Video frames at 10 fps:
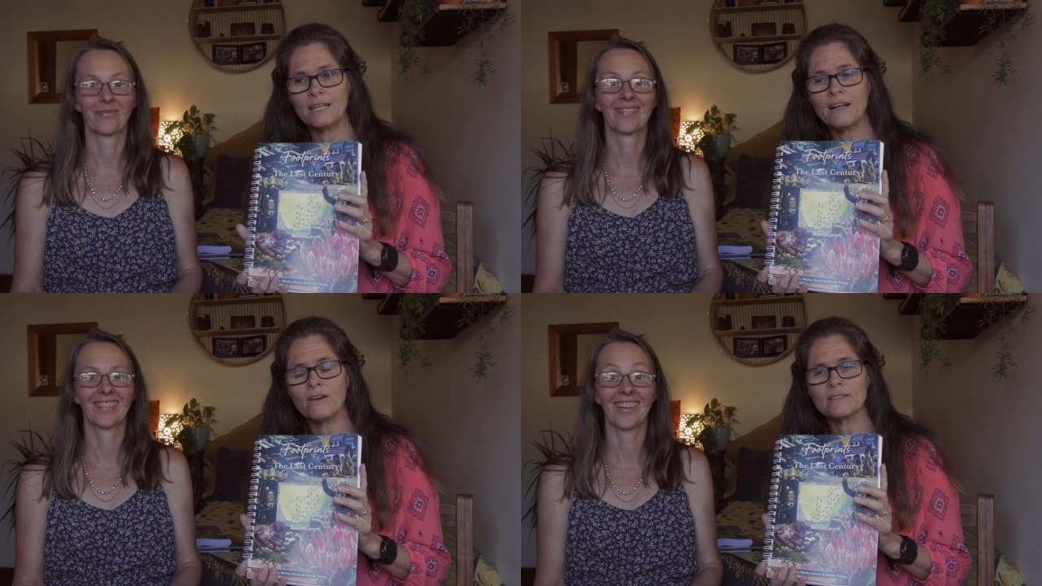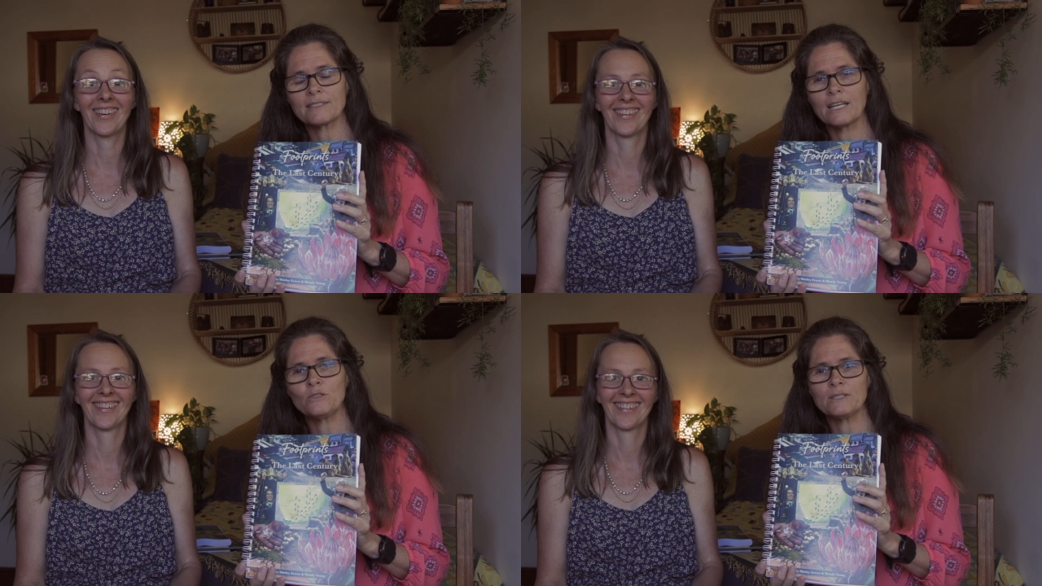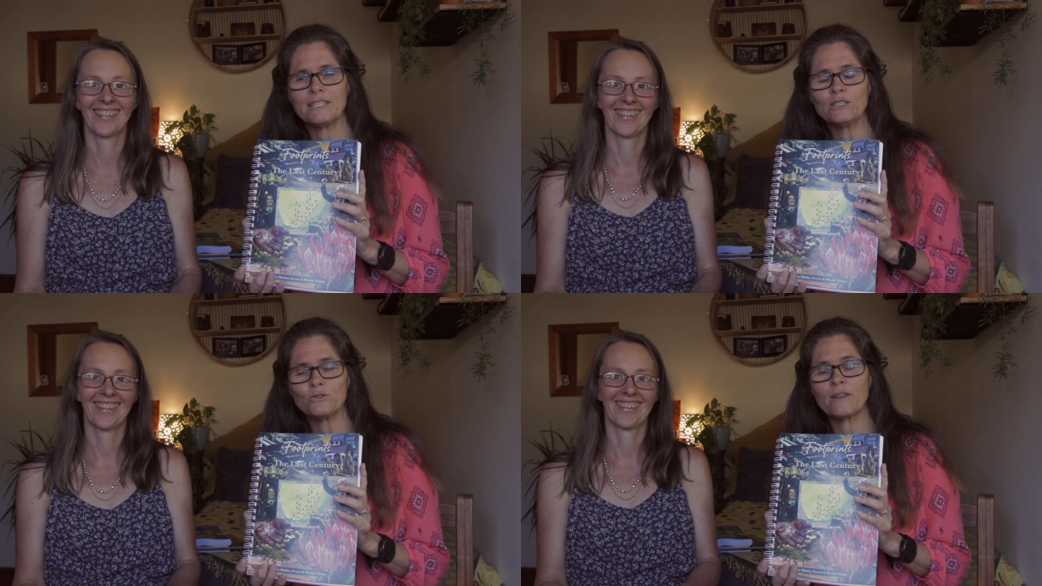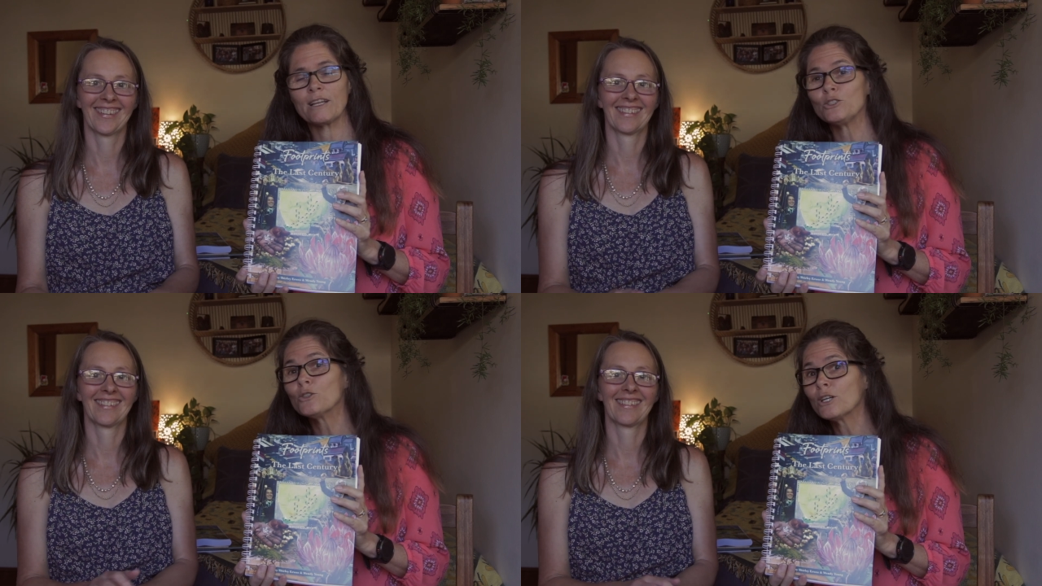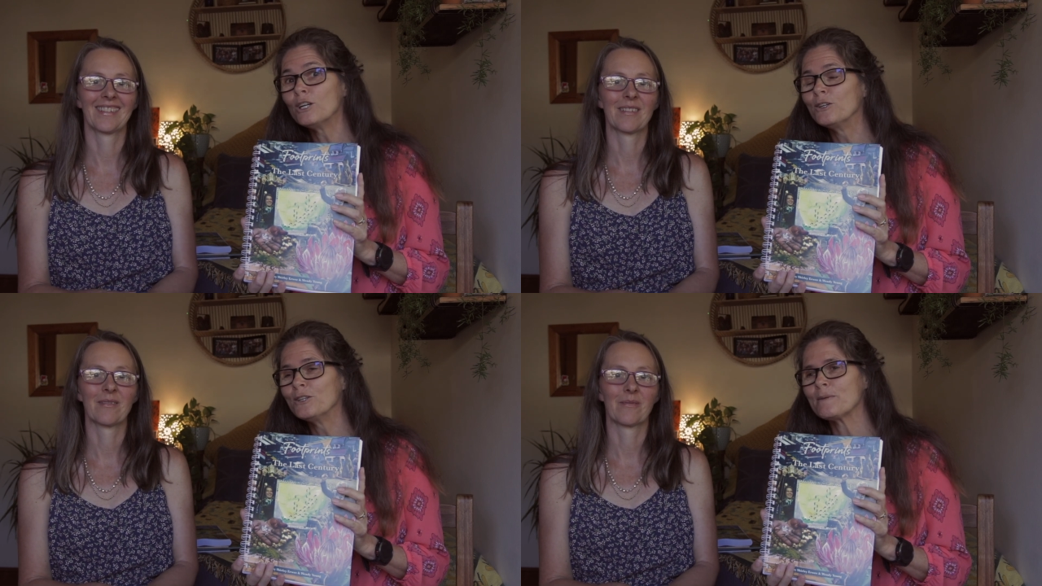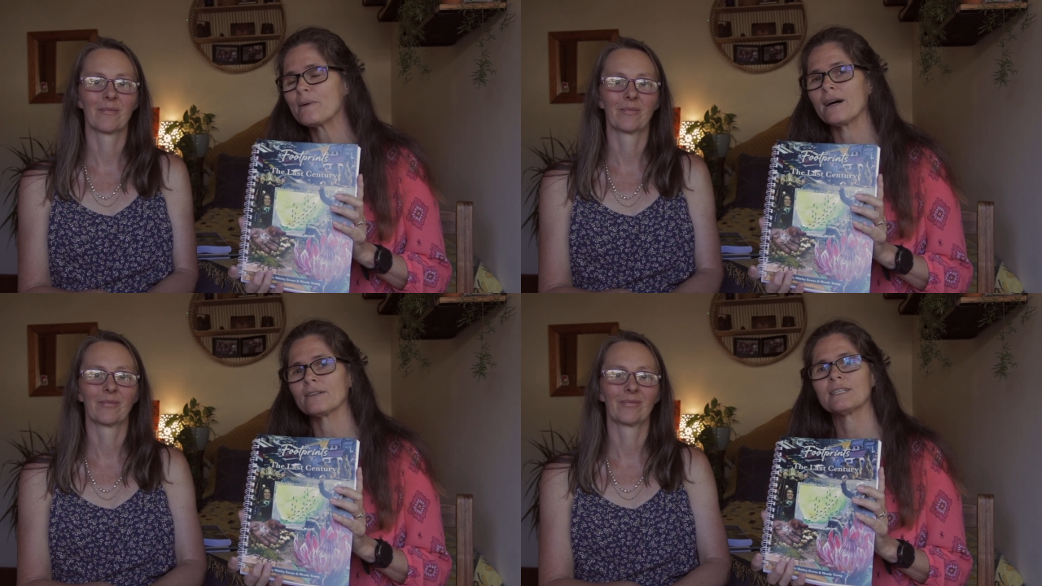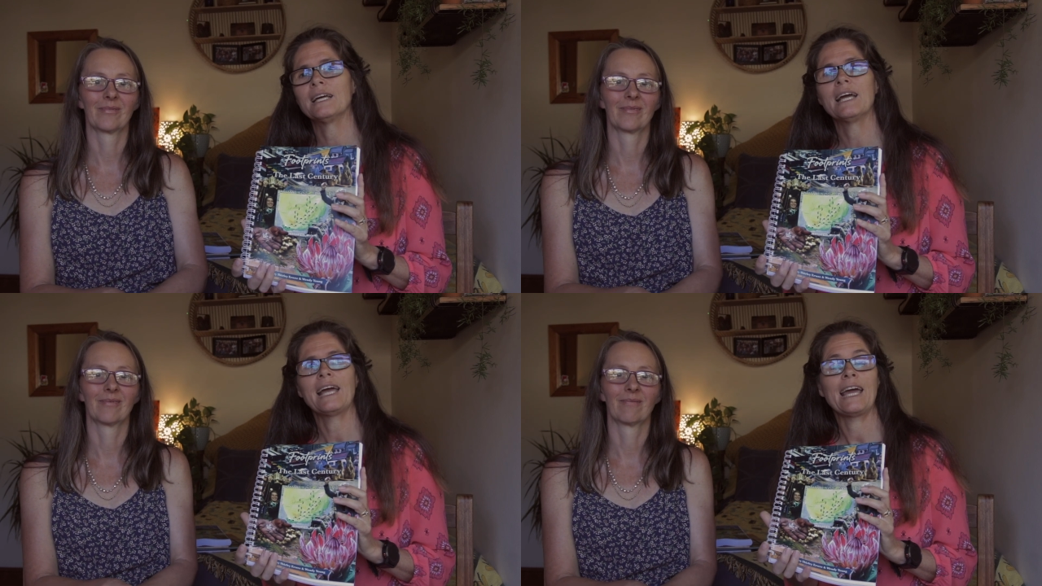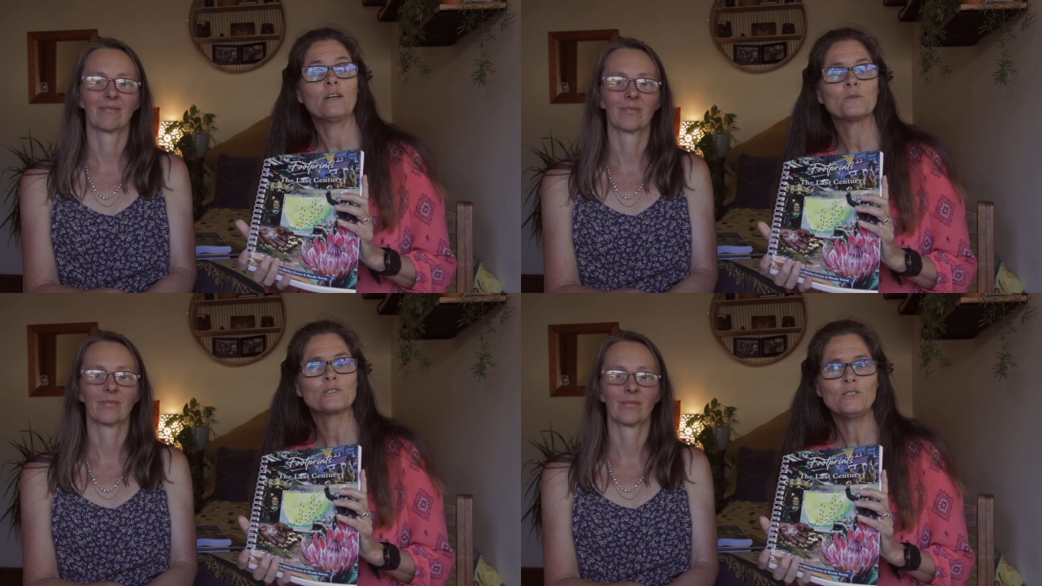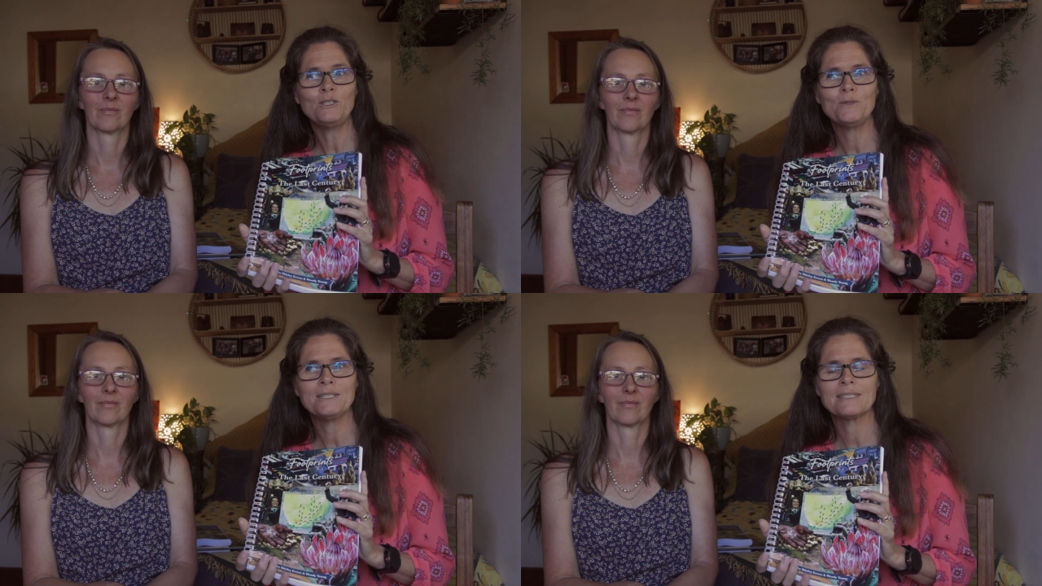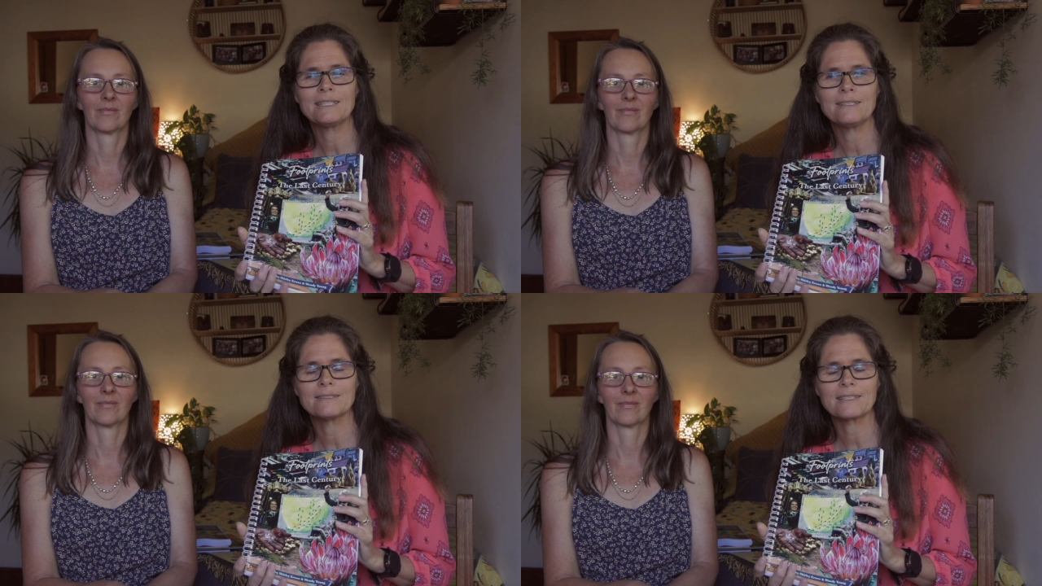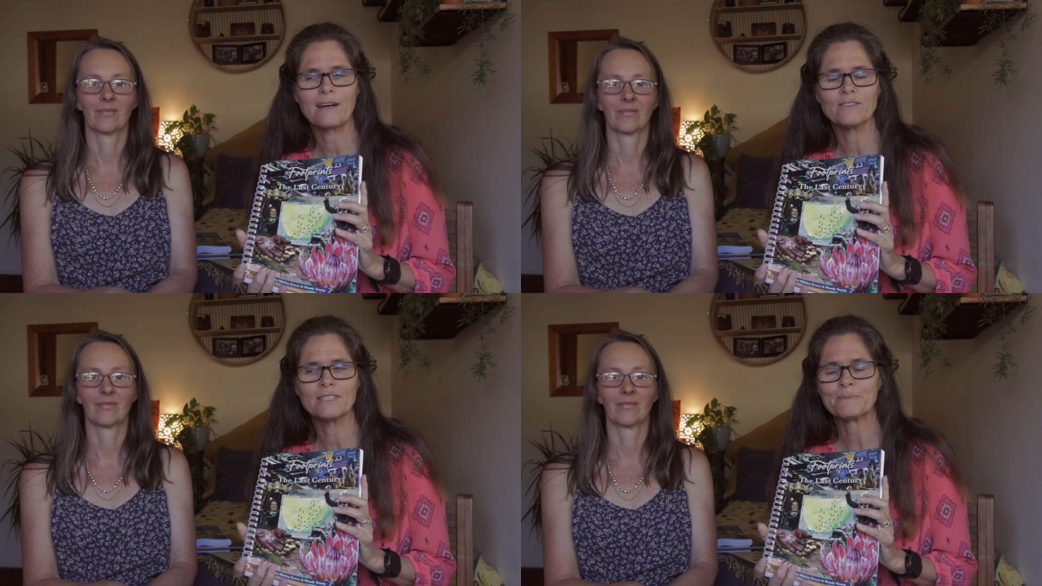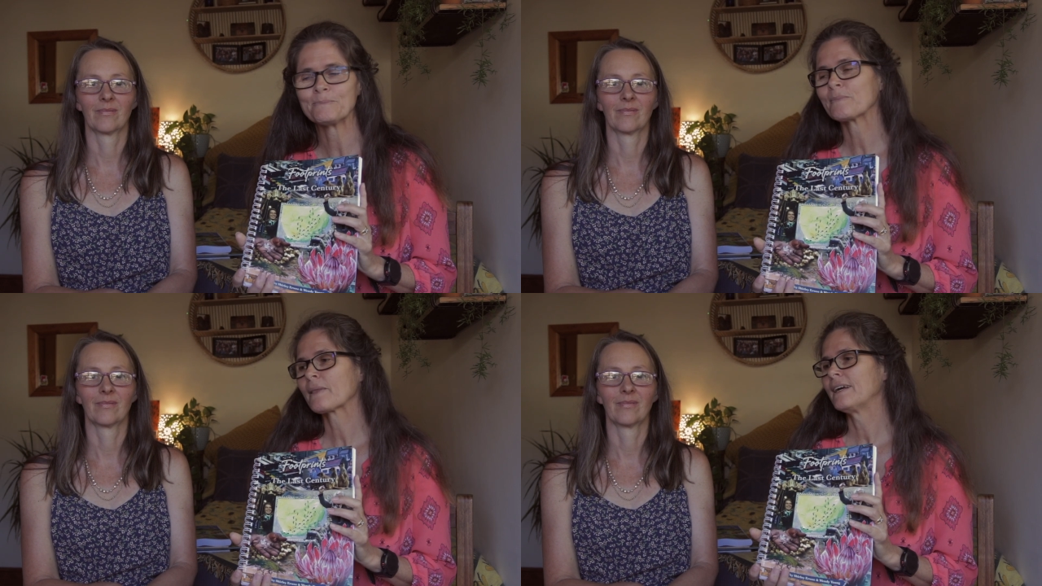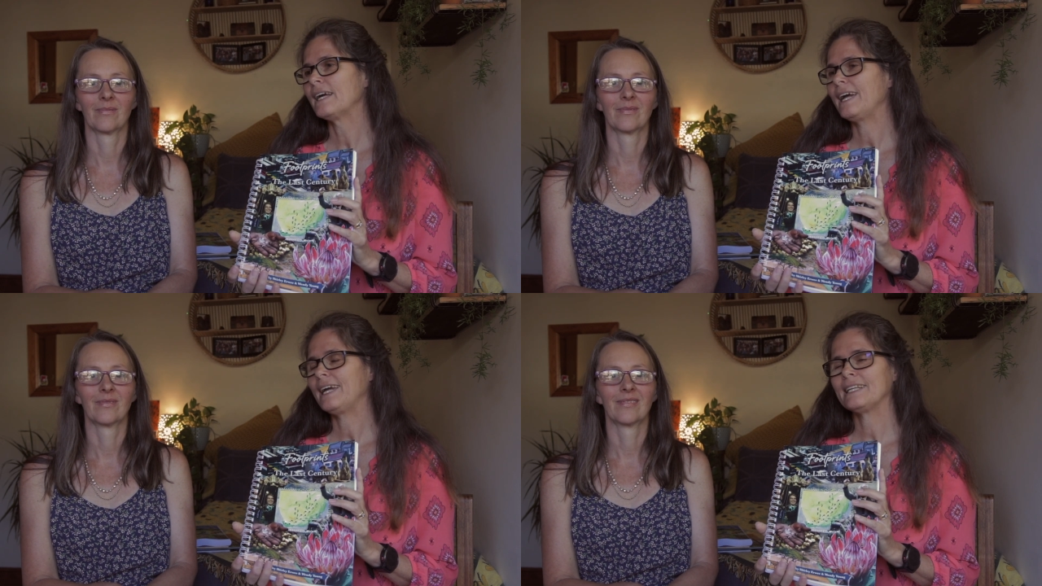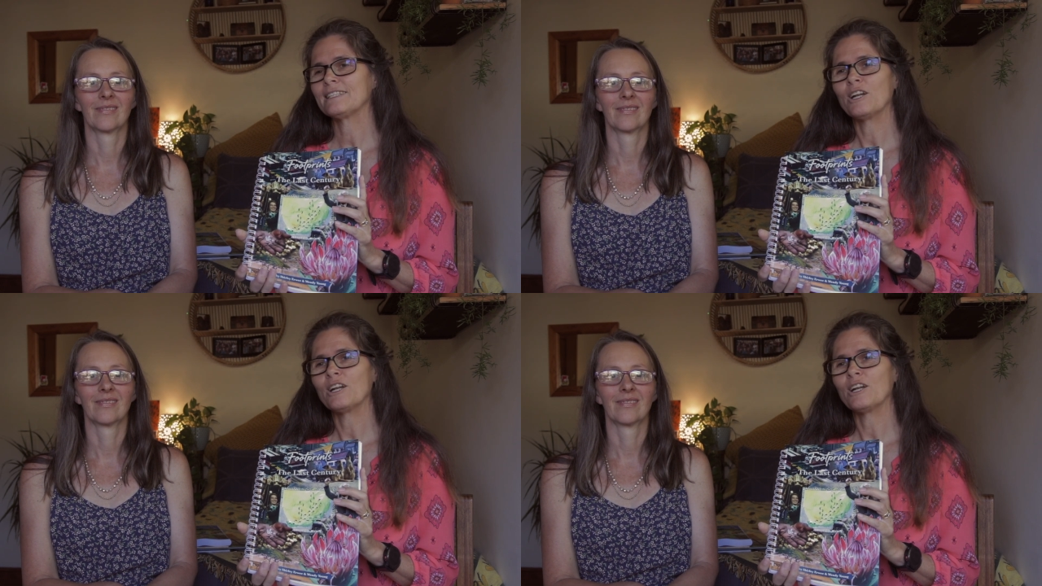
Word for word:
Speaker 1: in our country's history that you're going to learn about. And it was only recently discovered. And